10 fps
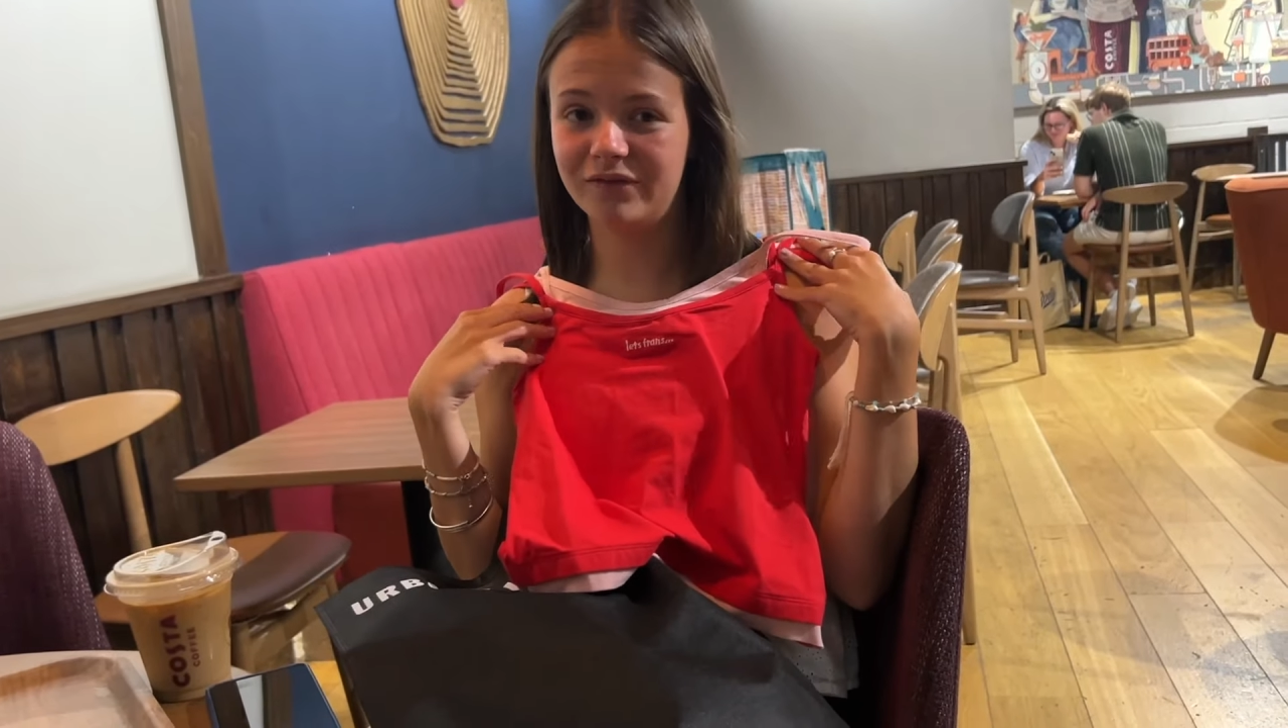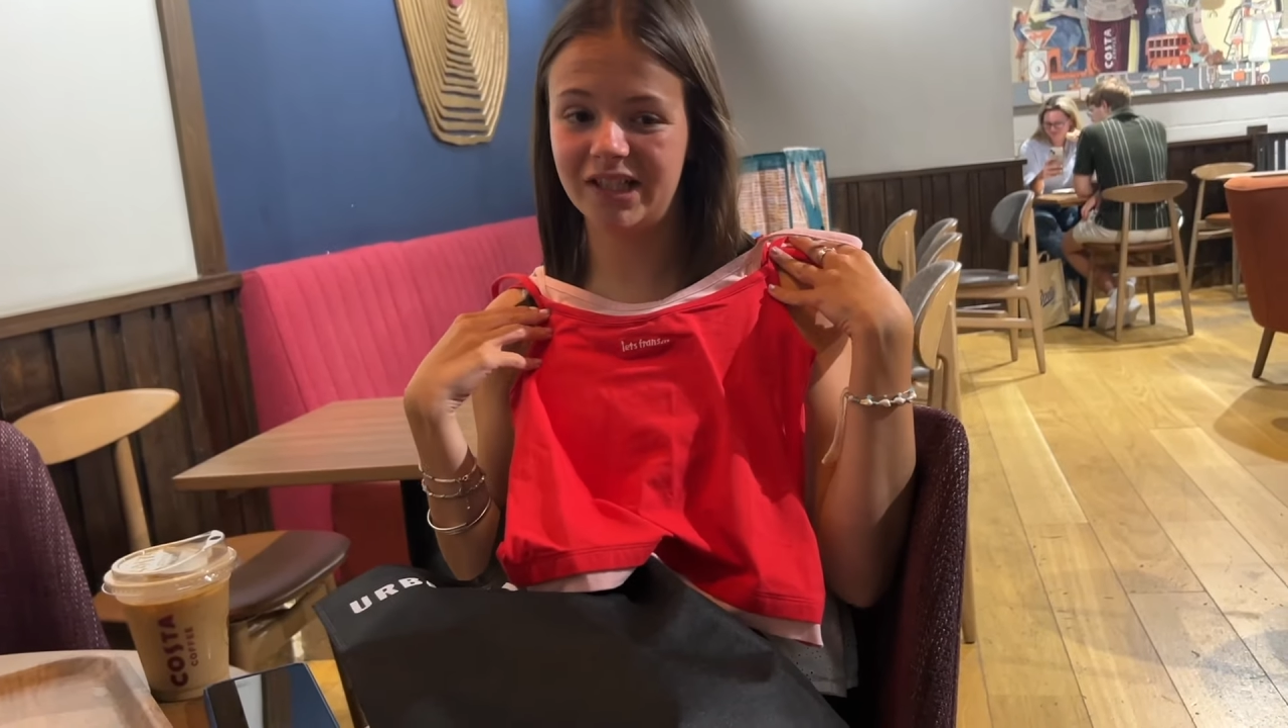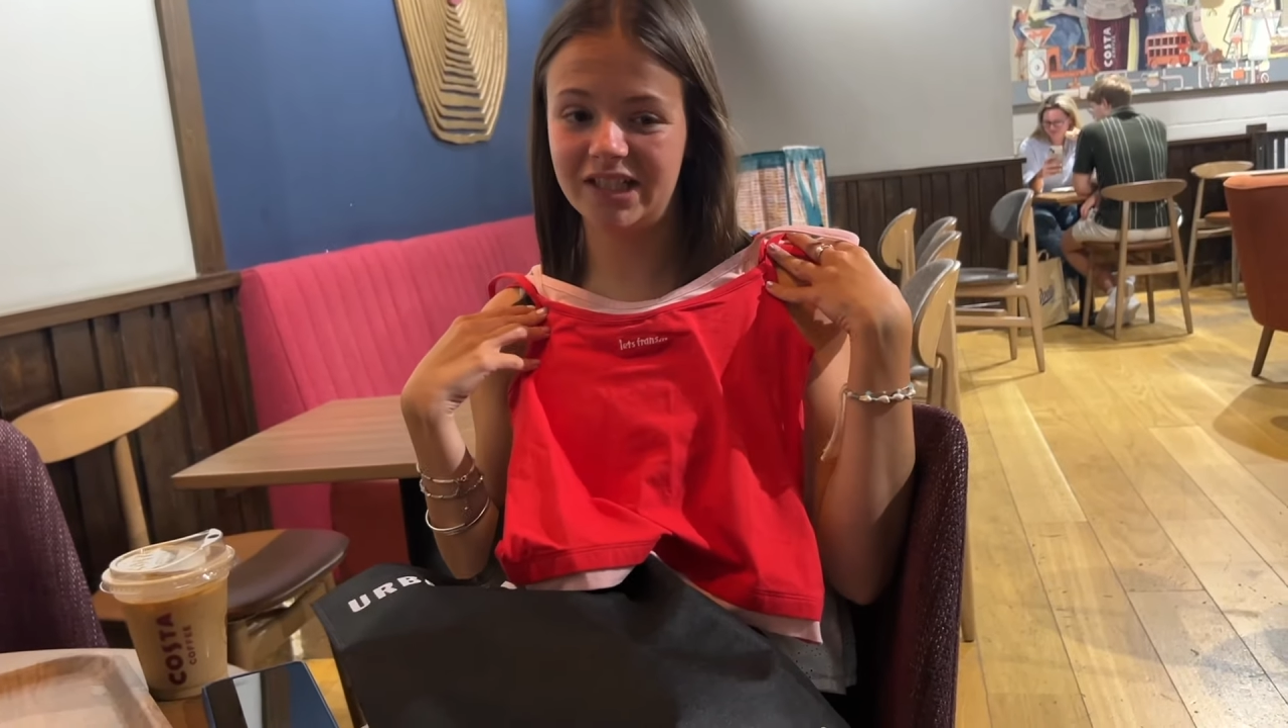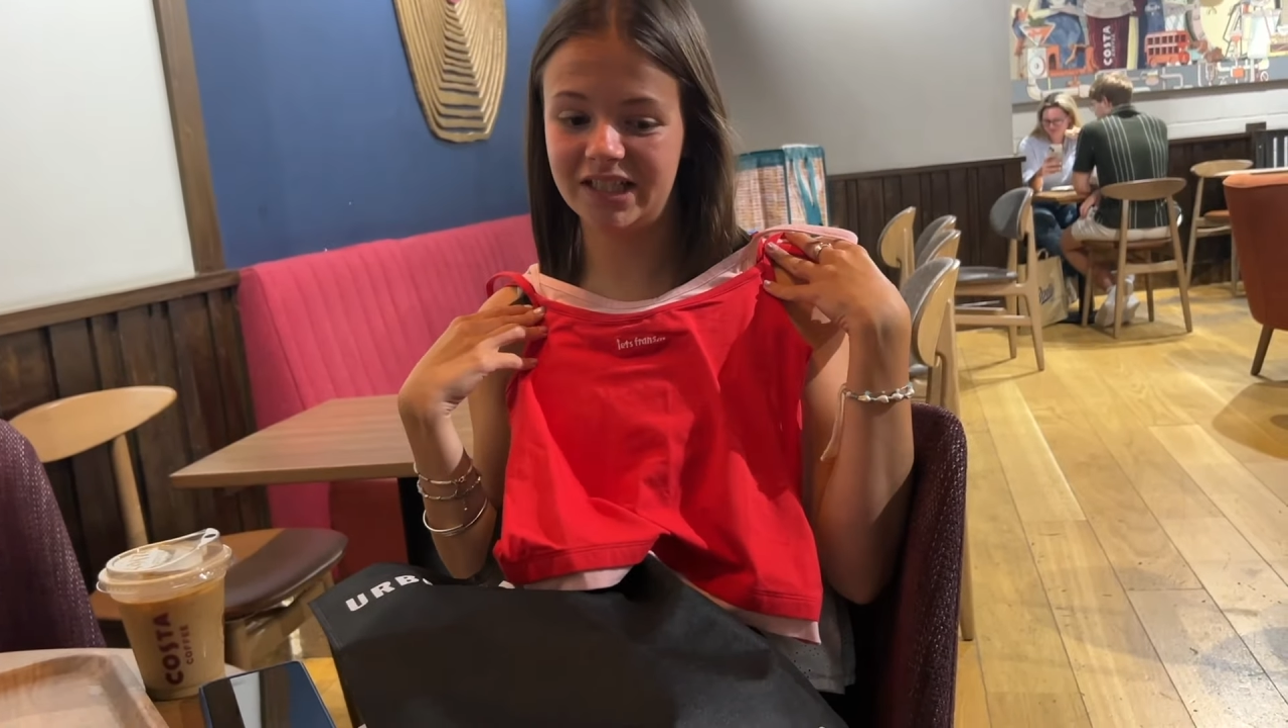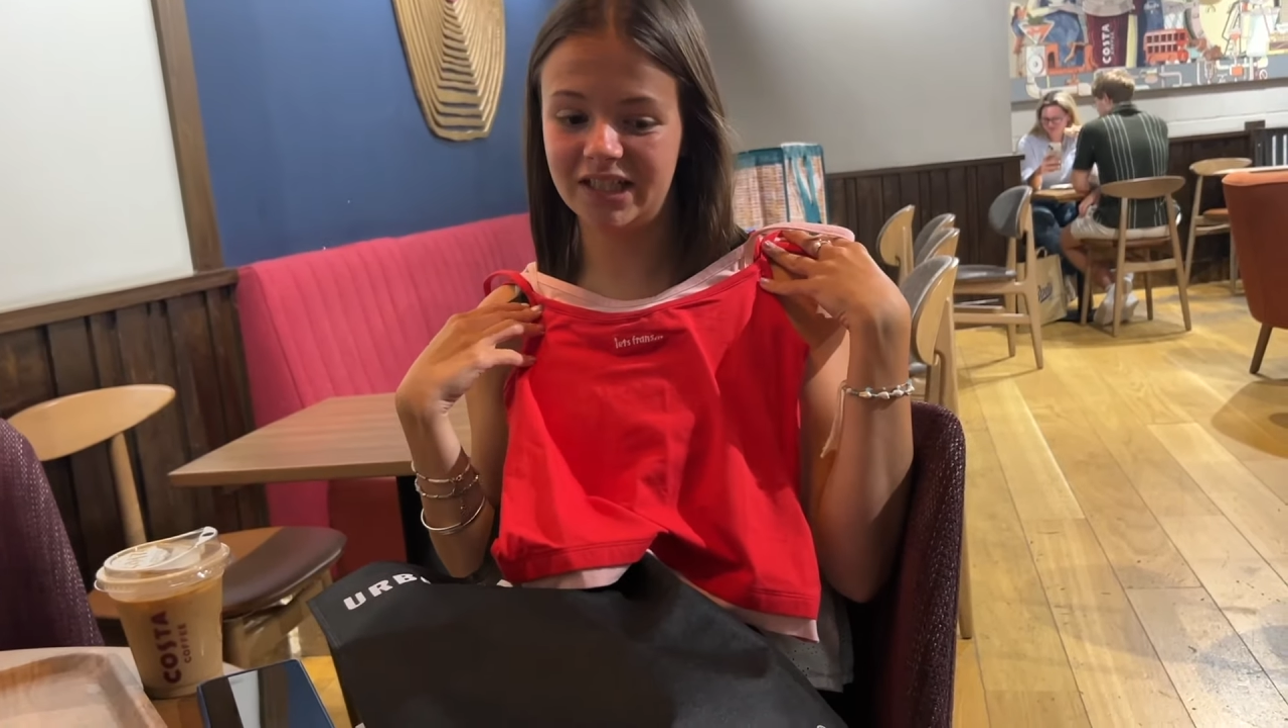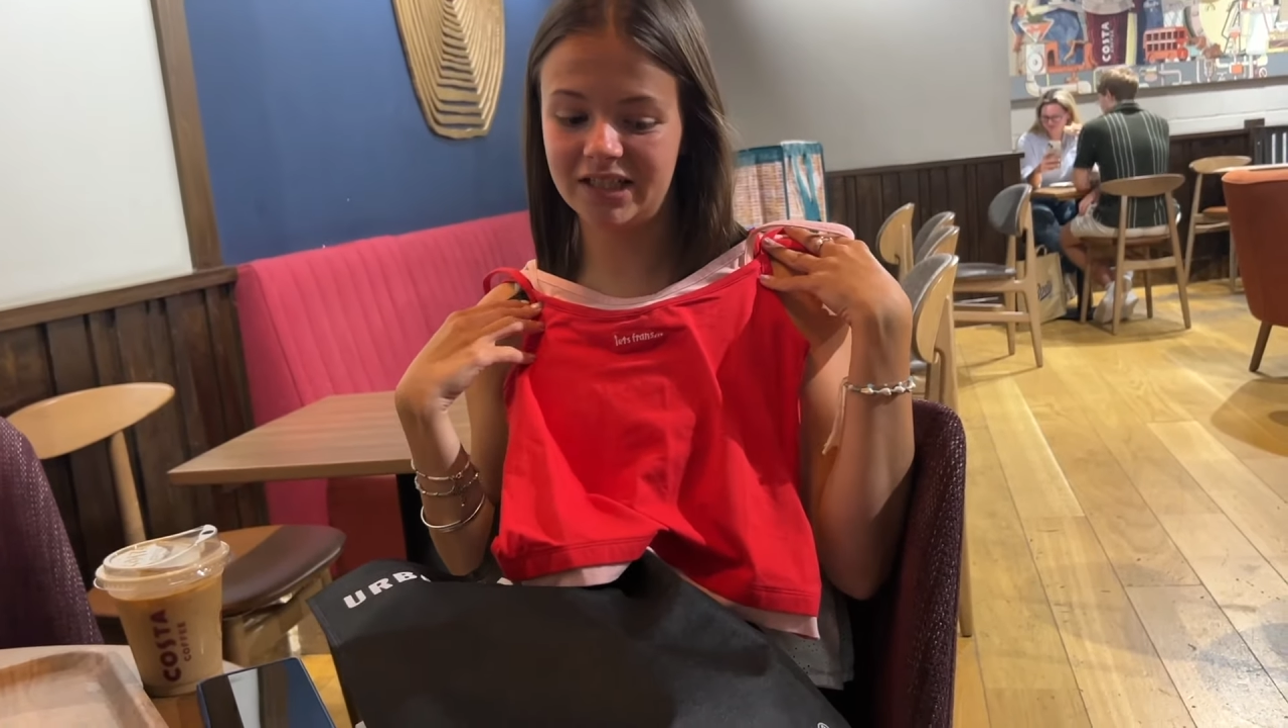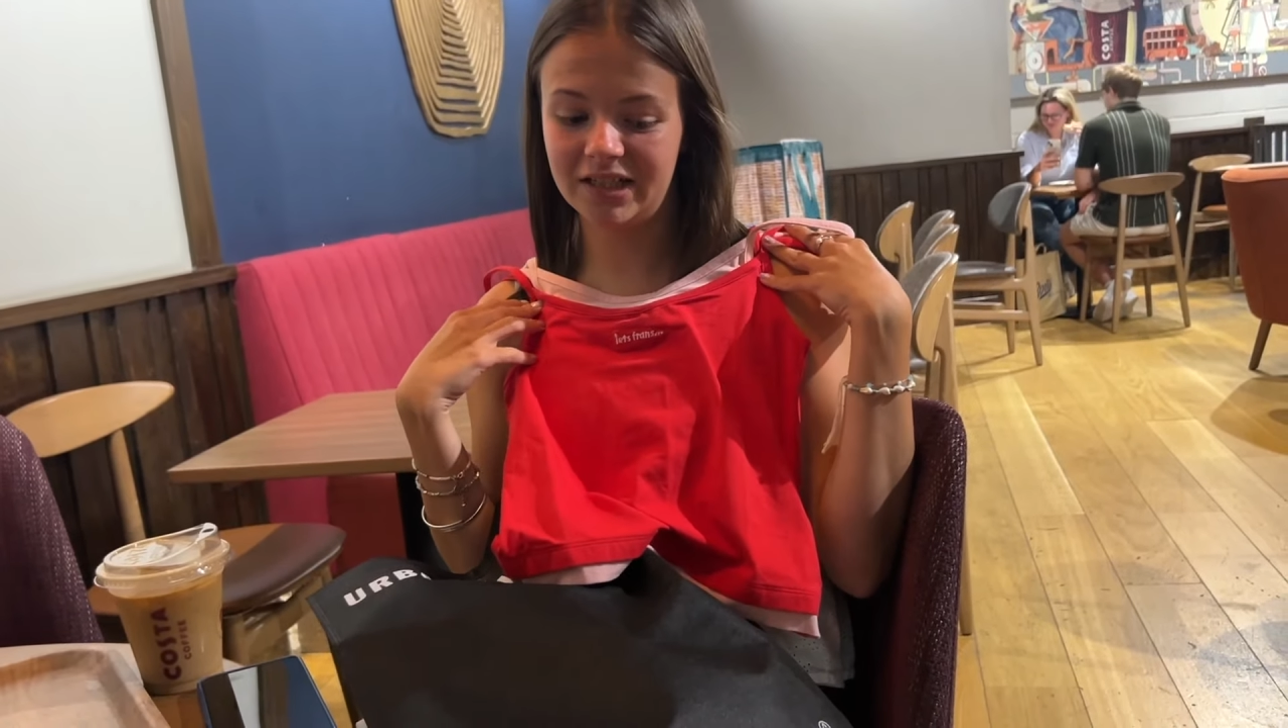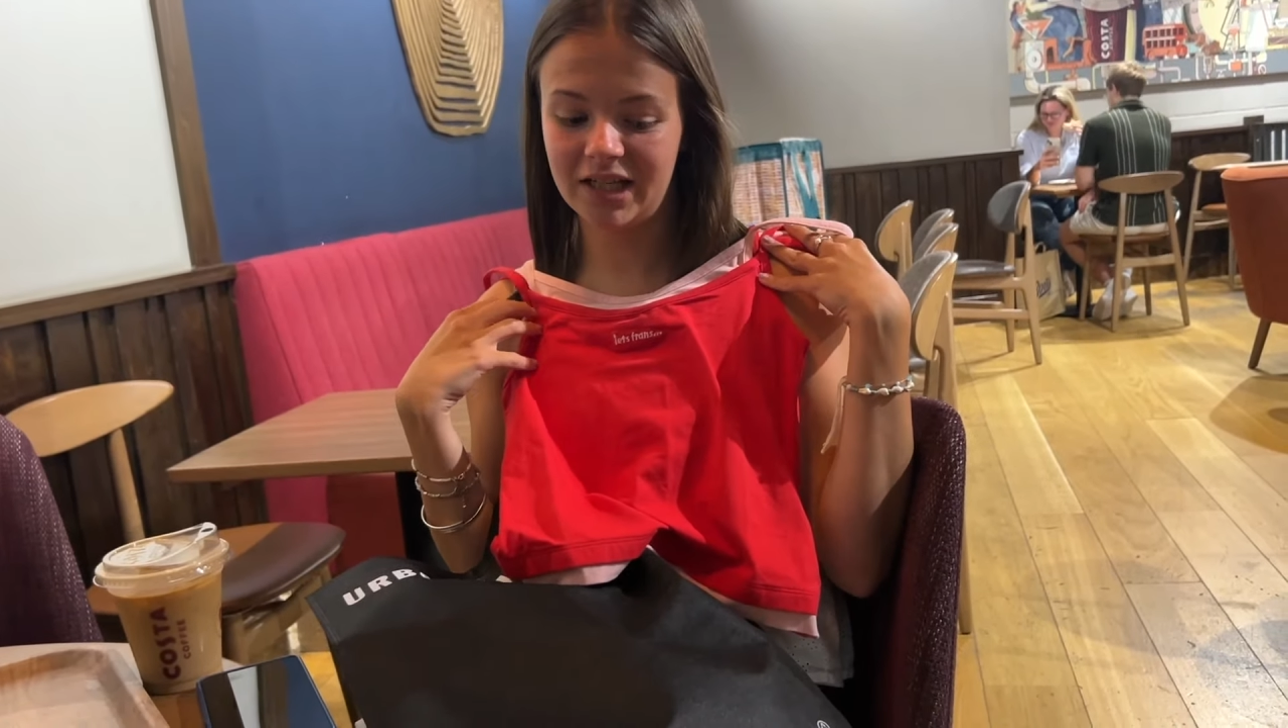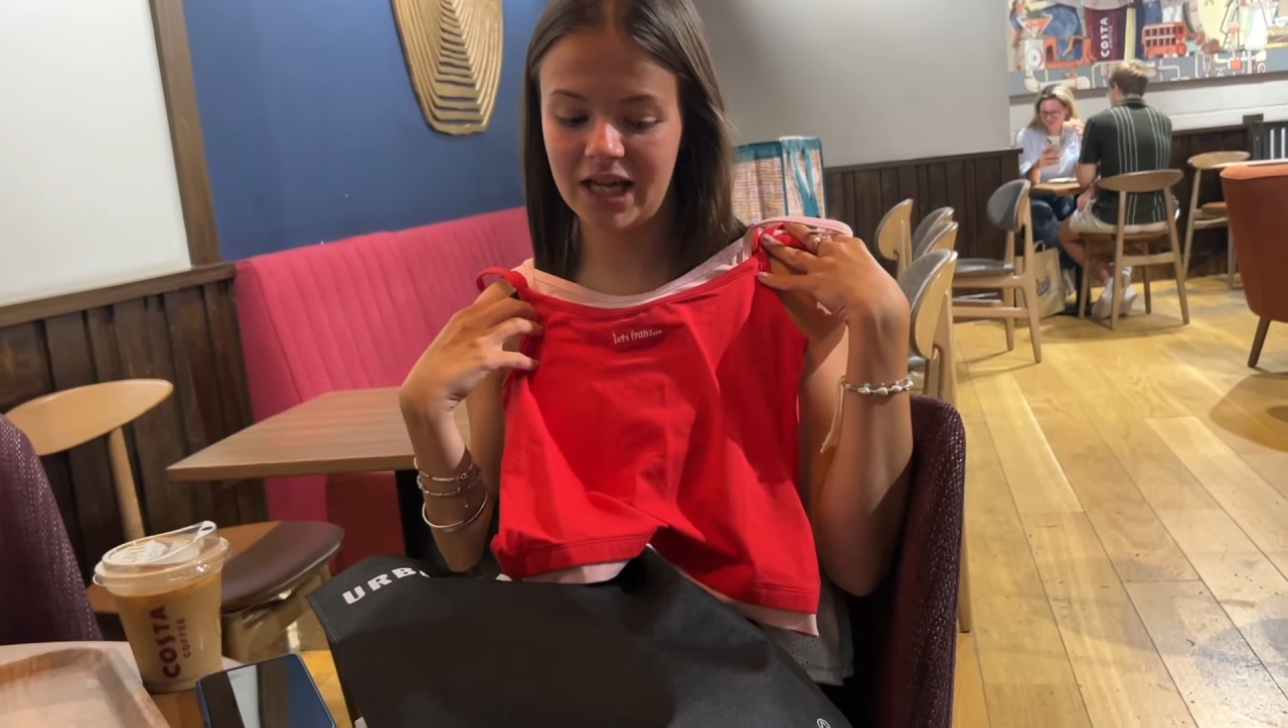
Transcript: vintage.